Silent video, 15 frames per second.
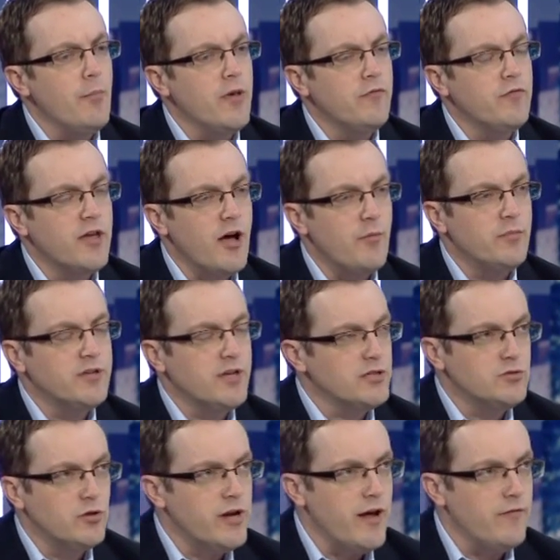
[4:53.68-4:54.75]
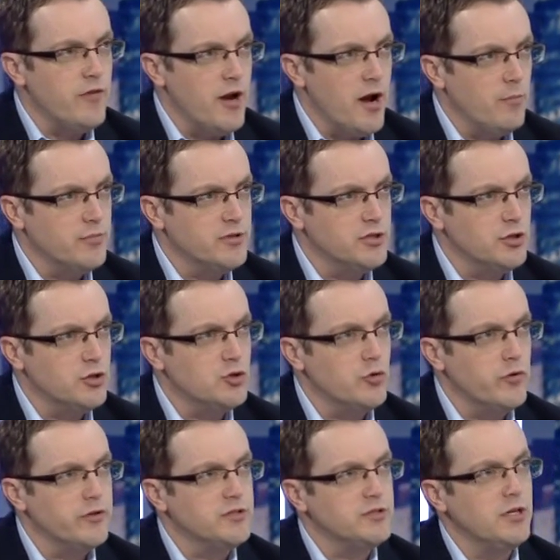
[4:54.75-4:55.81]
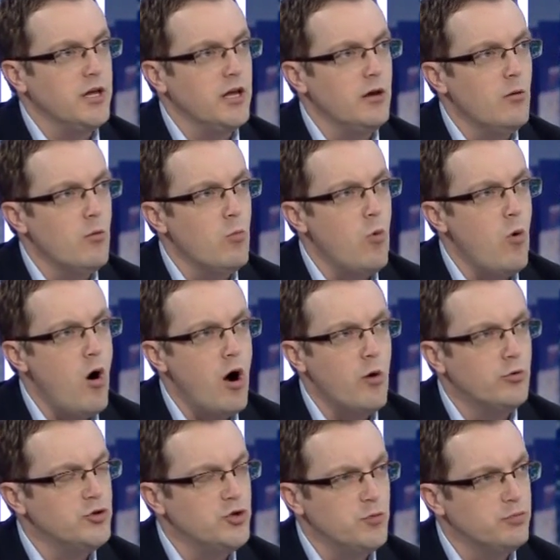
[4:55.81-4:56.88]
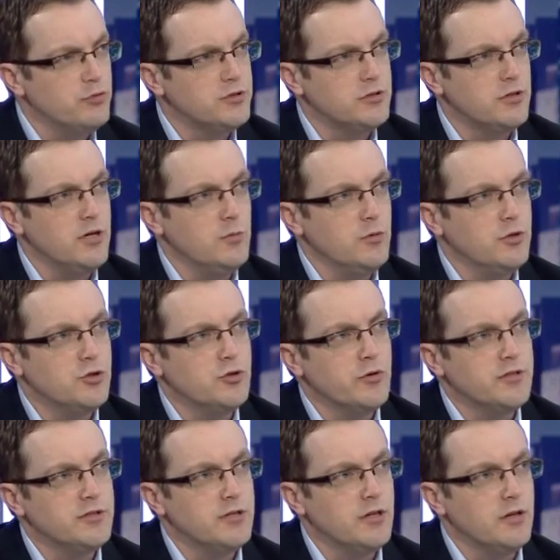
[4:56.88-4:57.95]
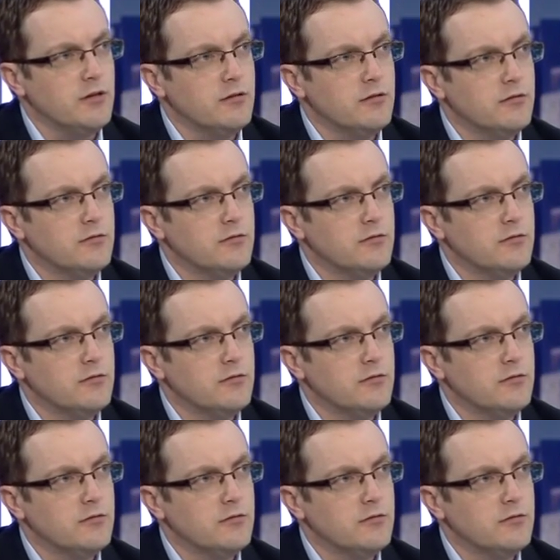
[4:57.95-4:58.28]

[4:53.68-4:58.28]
if the government does not have the numbers in a joint sitting, why would you proceed with a joint sitting?